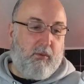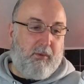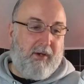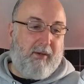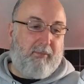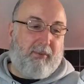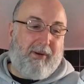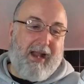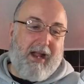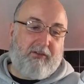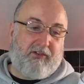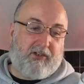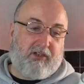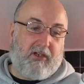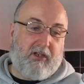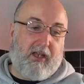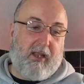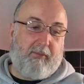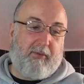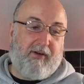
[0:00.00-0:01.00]
We're proud to
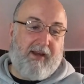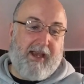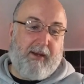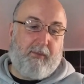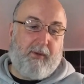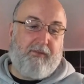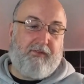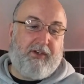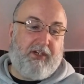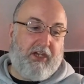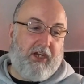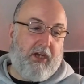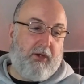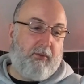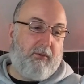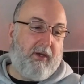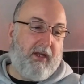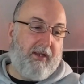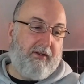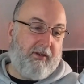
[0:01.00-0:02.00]
collaborate with
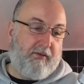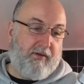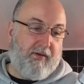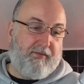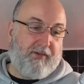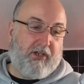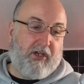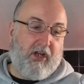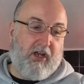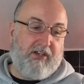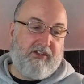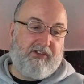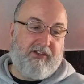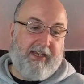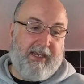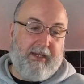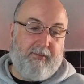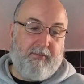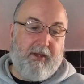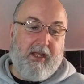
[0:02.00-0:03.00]
Hugh and the River Cottage
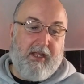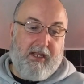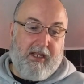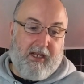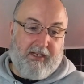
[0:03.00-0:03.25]
team